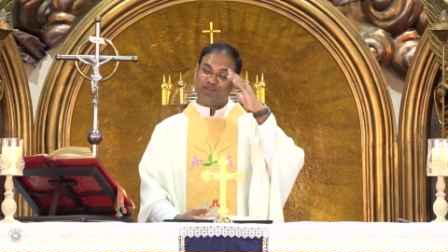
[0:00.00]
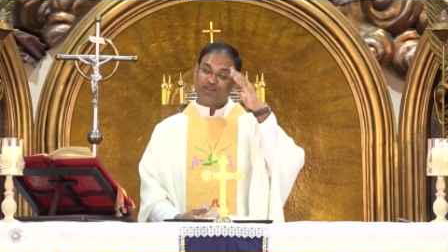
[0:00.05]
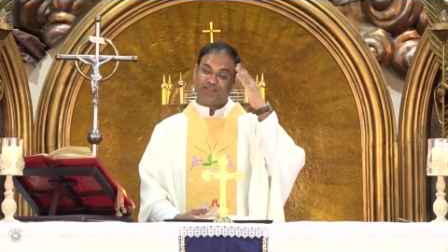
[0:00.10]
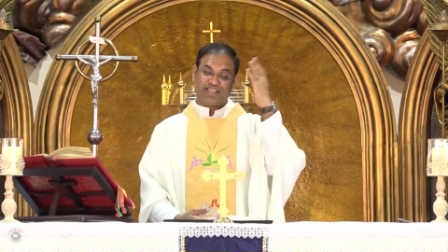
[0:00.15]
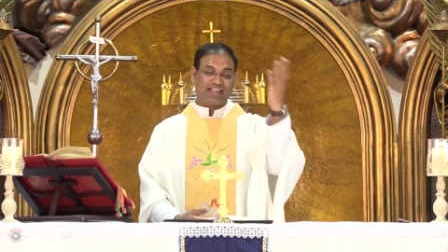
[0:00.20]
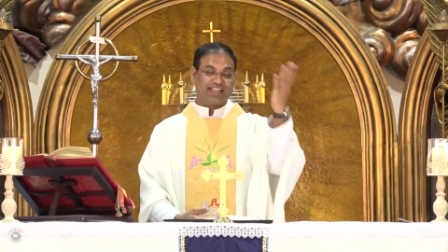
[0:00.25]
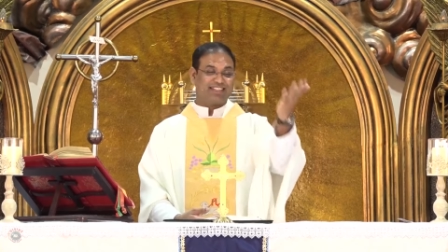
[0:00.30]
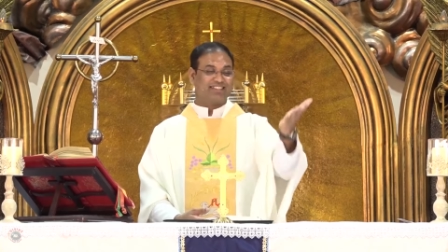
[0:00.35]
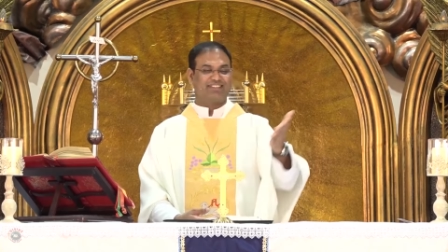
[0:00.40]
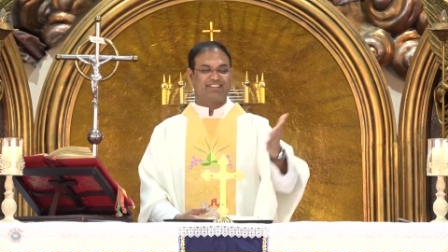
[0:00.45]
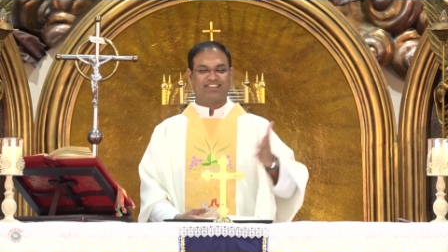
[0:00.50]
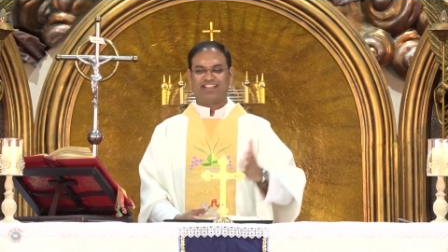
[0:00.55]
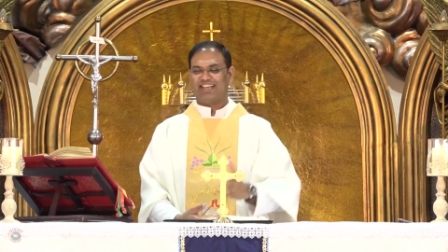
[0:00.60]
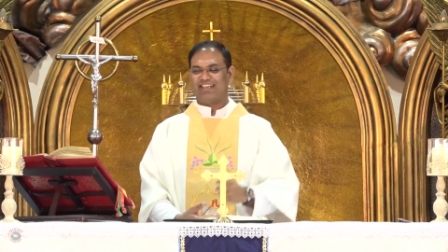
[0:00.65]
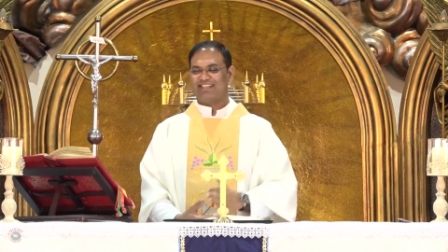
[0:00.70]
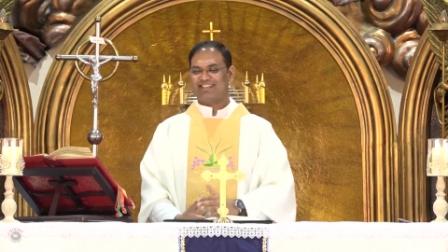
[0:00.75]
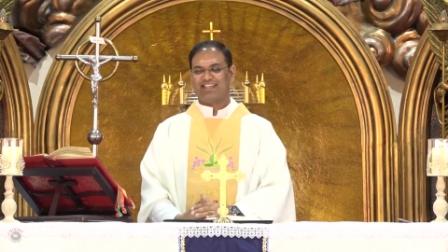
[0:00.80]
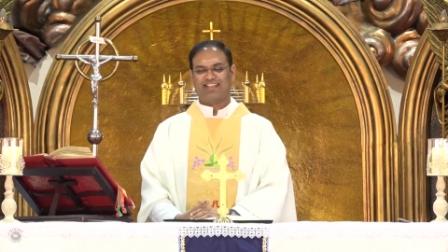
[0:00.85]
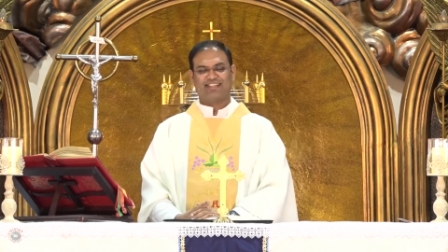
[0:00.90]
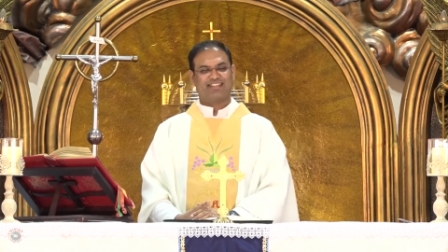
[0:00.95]
to that
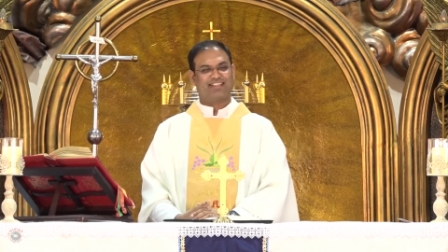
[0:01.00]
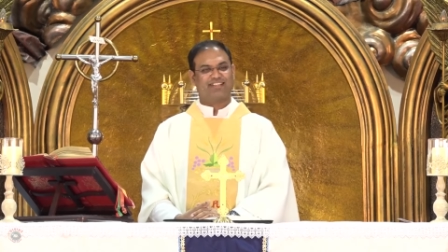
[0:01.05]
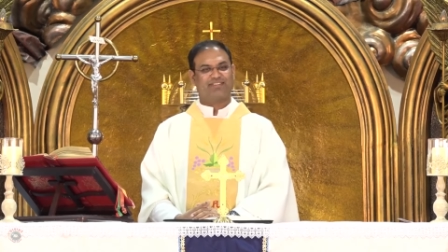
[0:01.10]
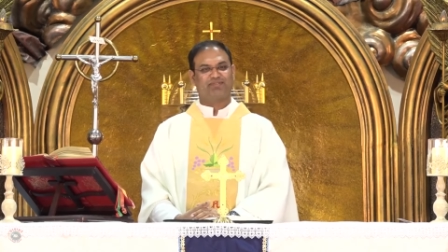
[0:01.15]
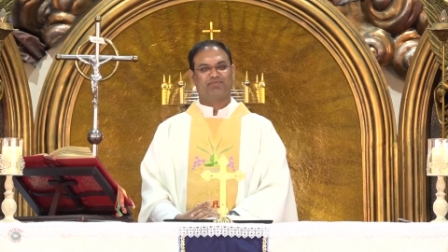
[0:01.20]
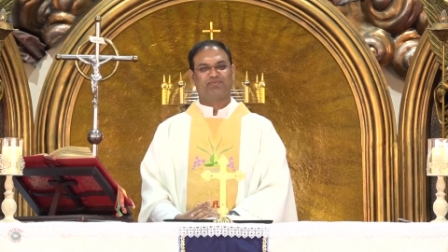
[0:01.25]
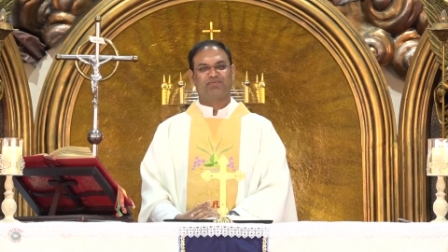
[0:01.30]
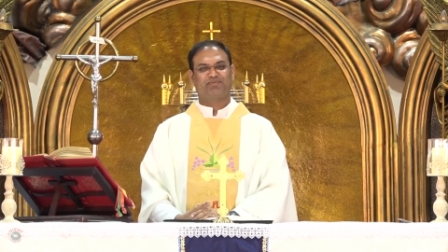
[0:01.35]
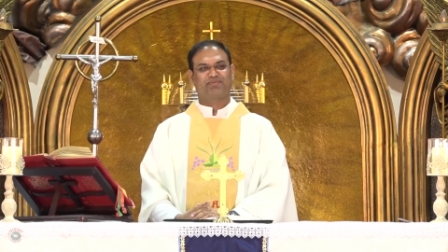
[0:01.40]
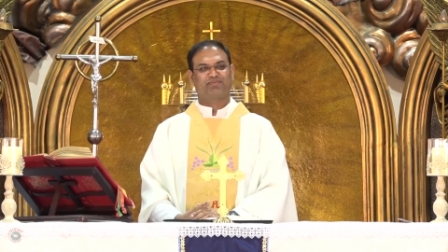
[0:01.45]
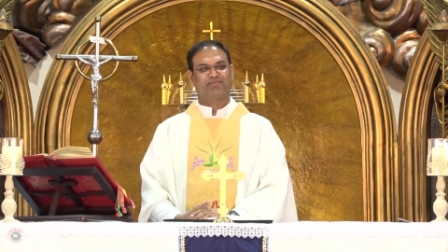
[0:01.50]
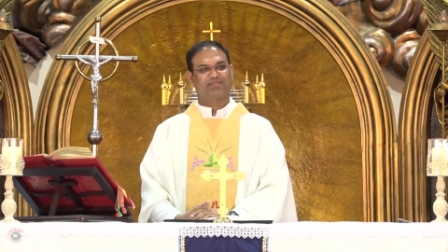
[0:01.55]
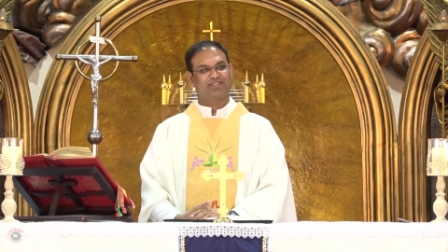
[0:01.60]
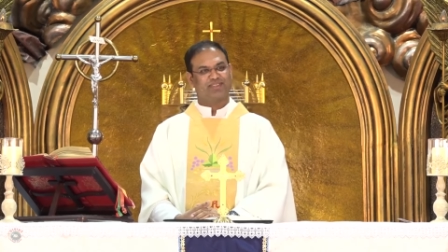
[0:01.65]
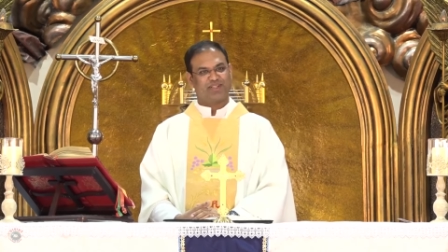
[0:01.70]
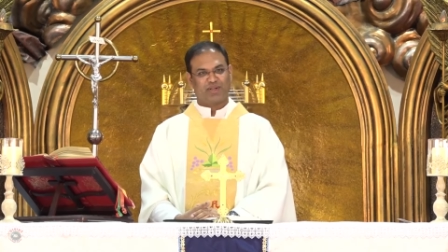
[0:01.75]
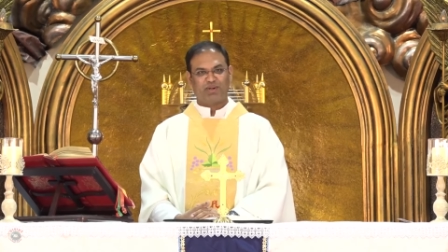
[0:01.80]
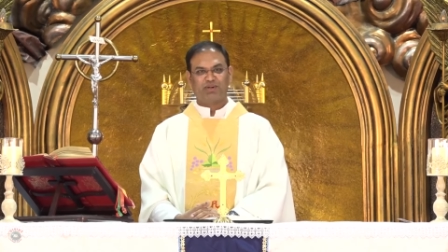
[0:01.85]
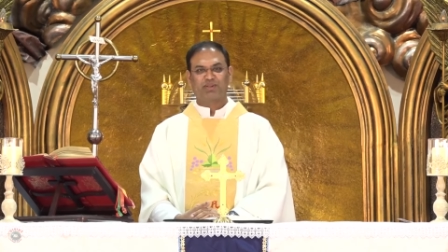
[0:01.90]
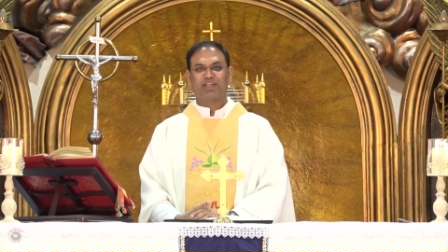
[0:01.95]
retreat center.
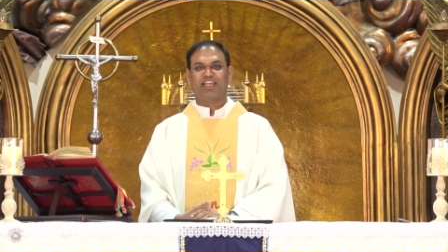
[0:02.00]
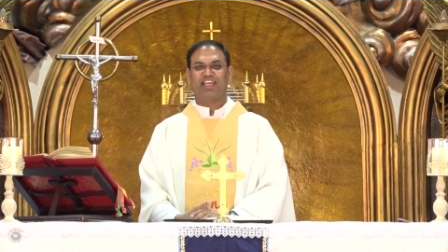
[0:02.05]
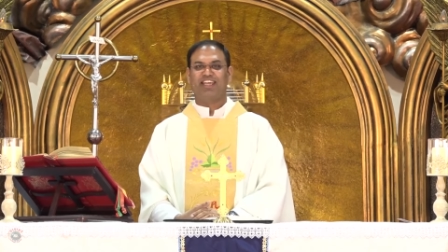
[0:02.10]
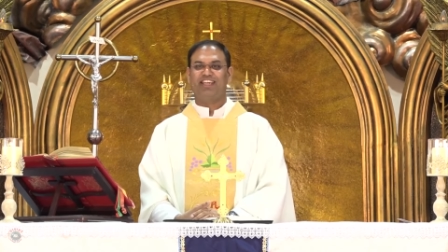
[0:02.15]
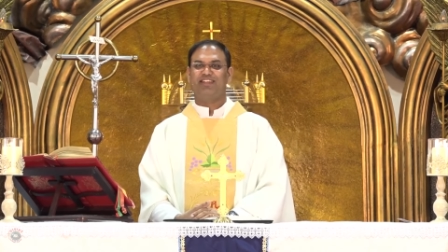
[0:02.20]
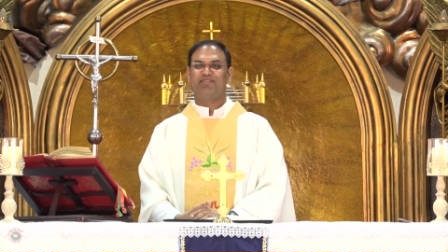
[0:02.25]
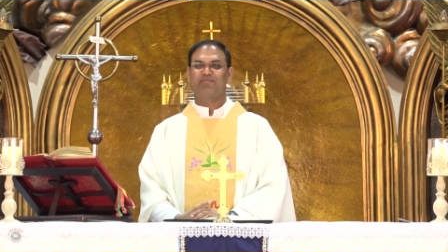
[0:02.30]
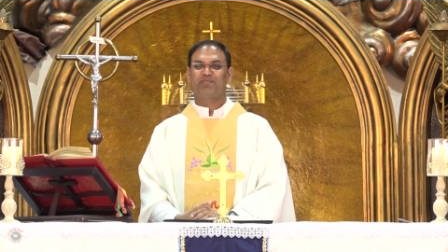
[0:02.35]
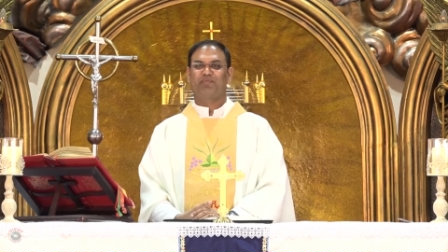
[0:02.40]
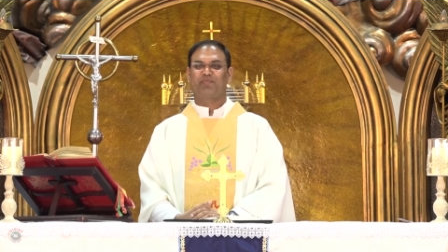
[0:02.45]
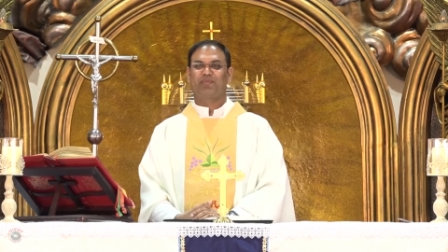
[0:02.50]
Okay.